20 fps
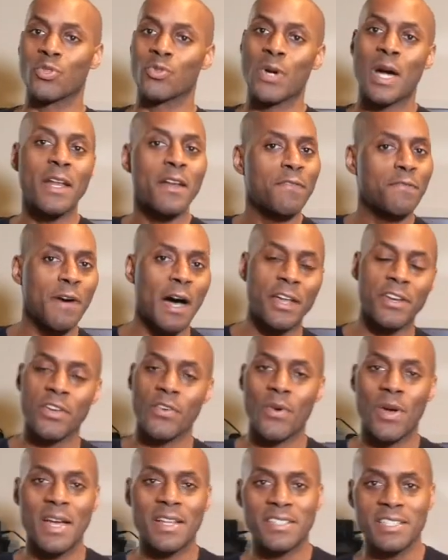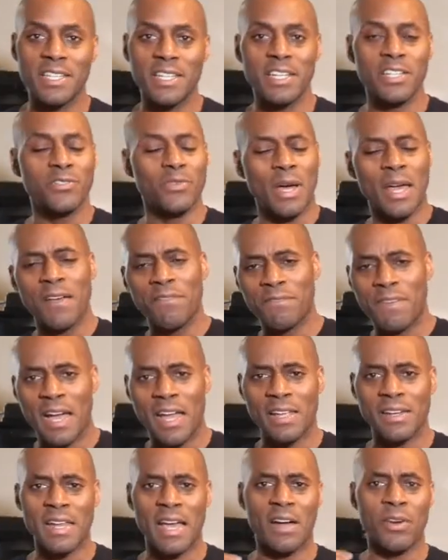trying to find your identity, trying to
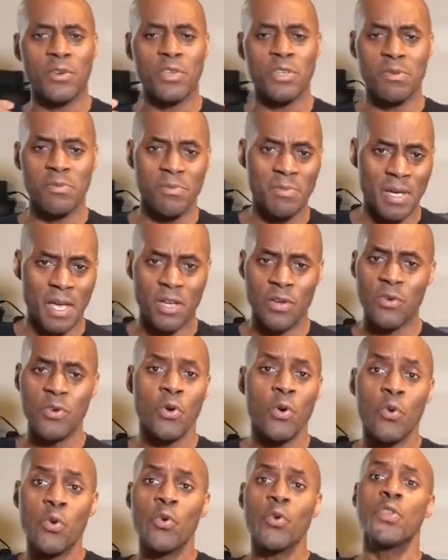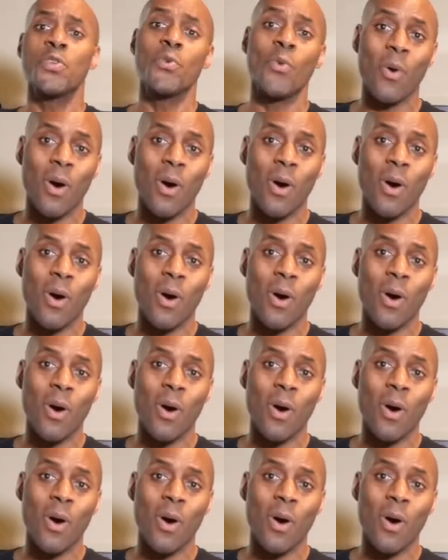find out who you, who, who you